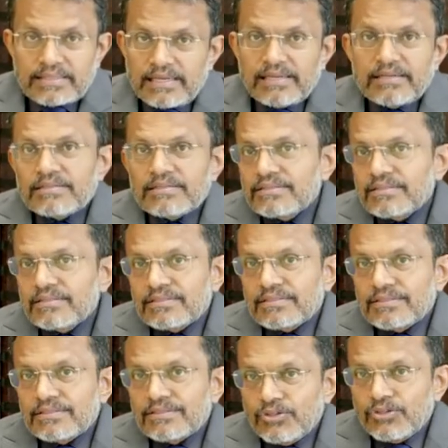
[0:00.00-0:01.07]
seen
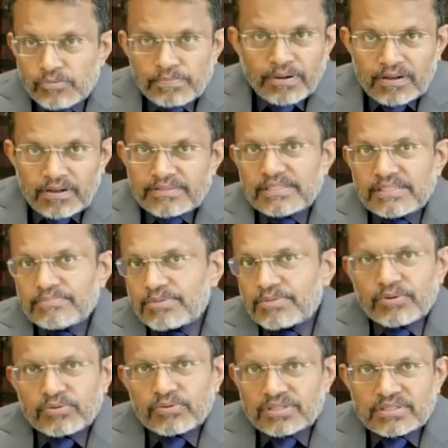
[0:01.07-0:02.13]
new policy
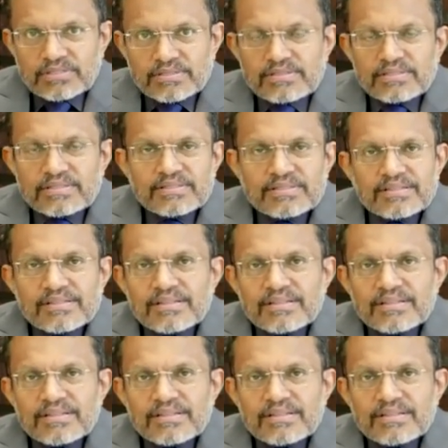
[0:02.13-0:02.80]
proposals